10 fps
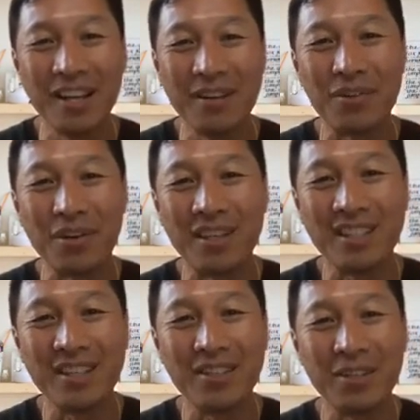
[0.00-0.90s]
for
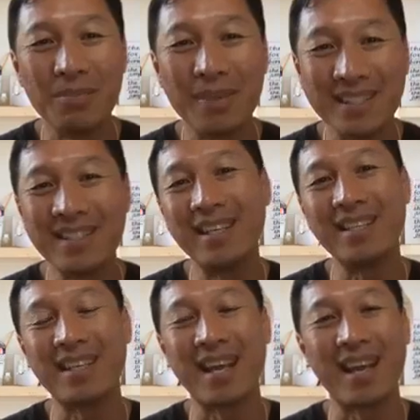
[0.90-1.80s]
your
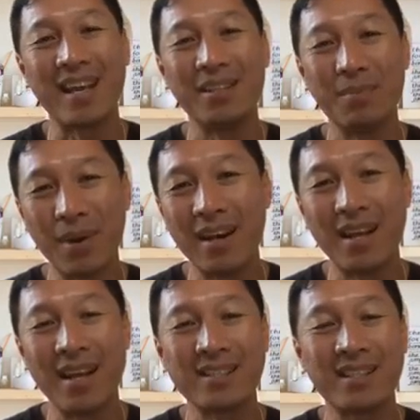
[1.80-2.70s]
business and your
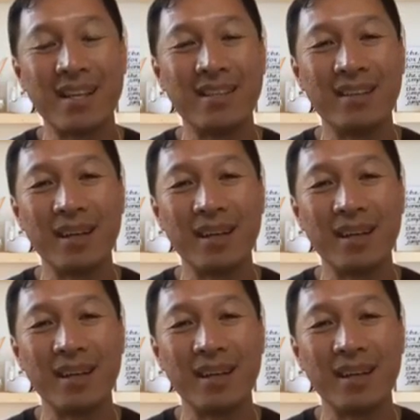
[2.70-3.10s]
products and